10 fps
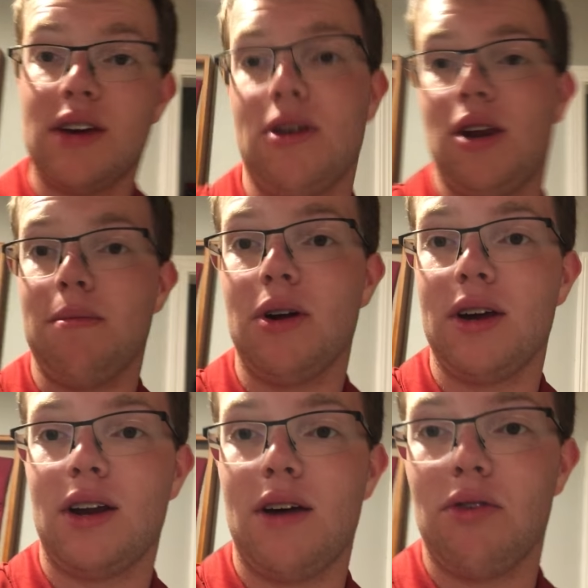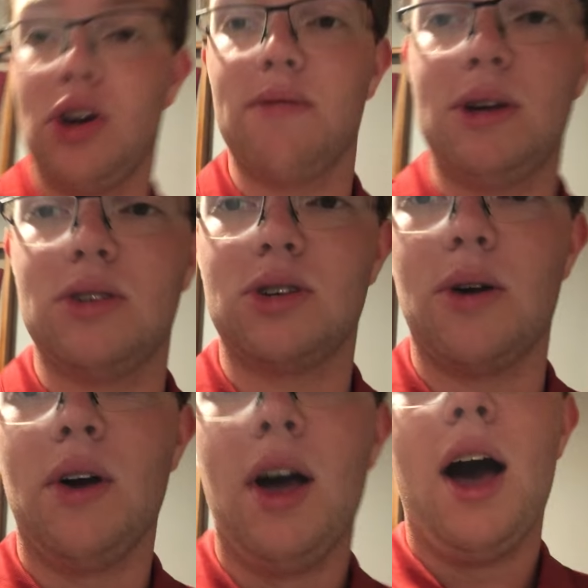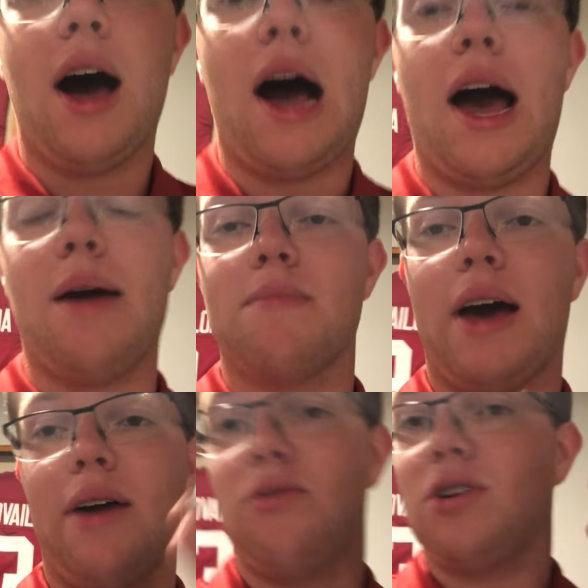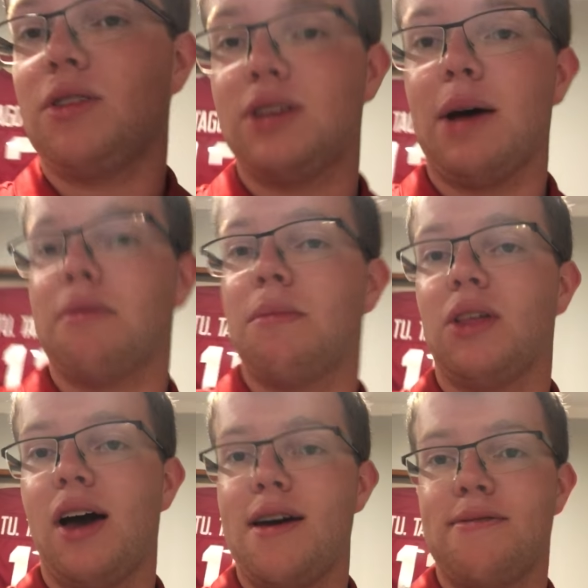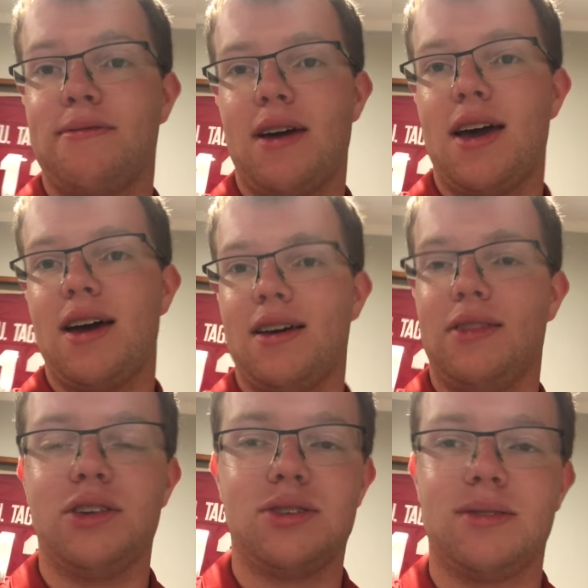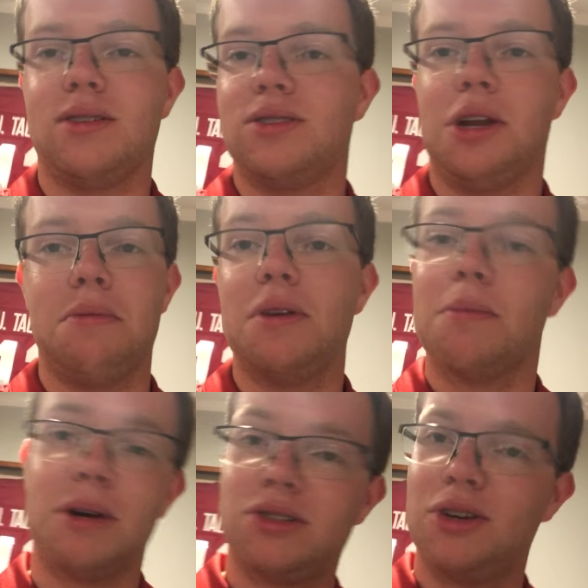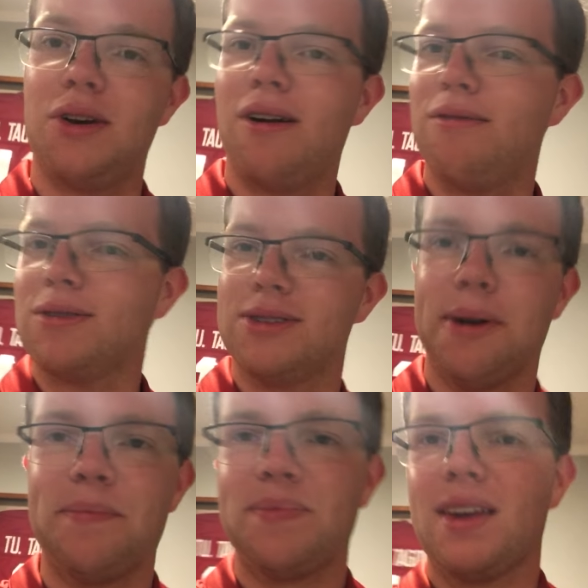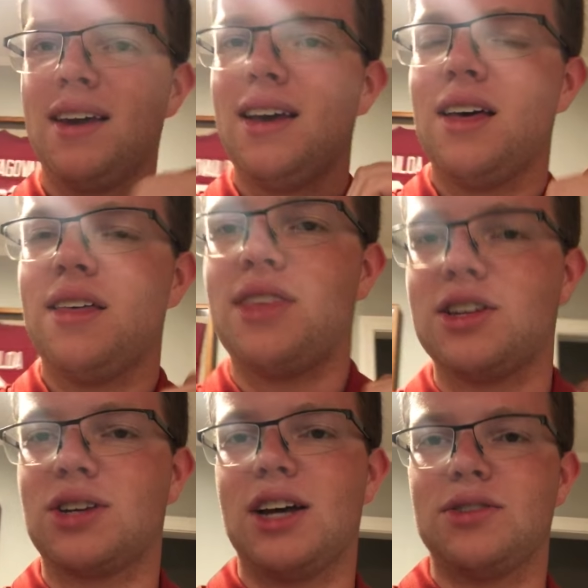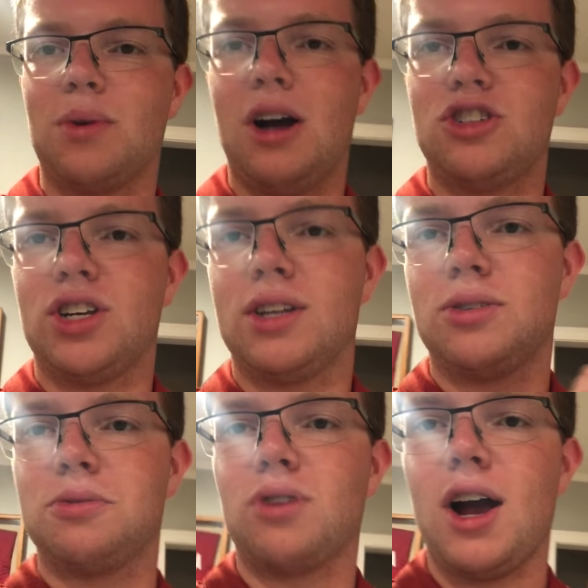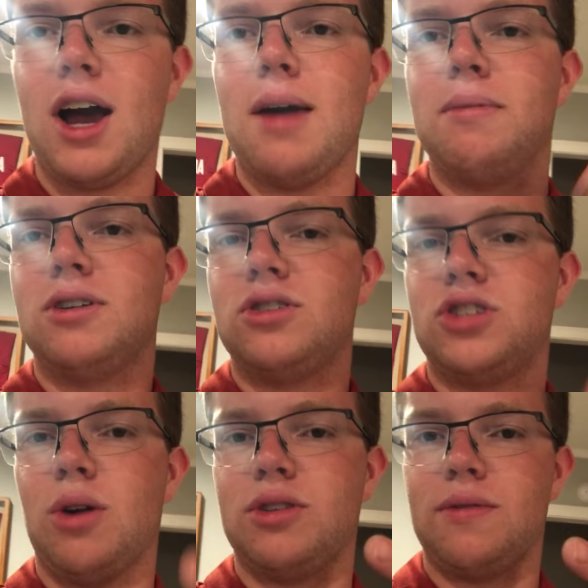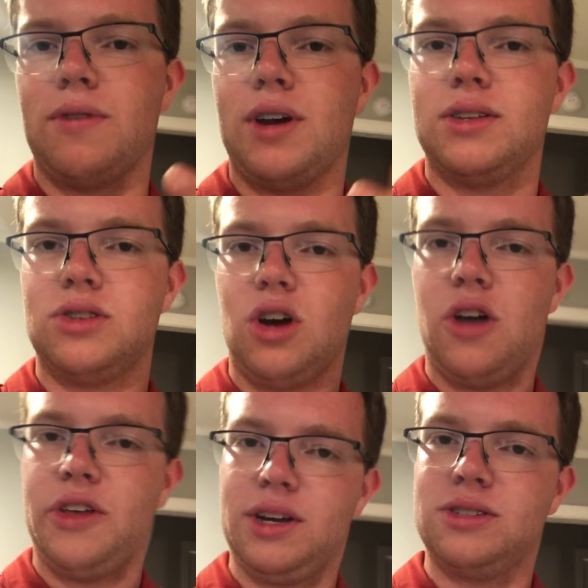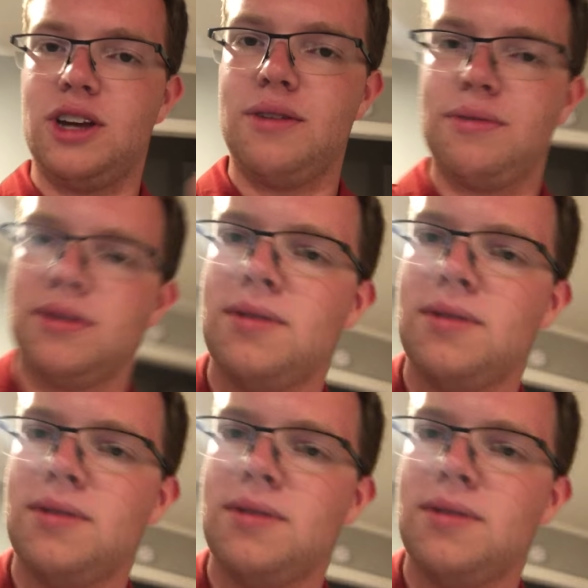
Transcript: gift anybody could ever give me. So I'm having the time of my life, and this is going to be the best year ever. So, thanks guys for watching. Subscribe, share with your friends, all that good stuff.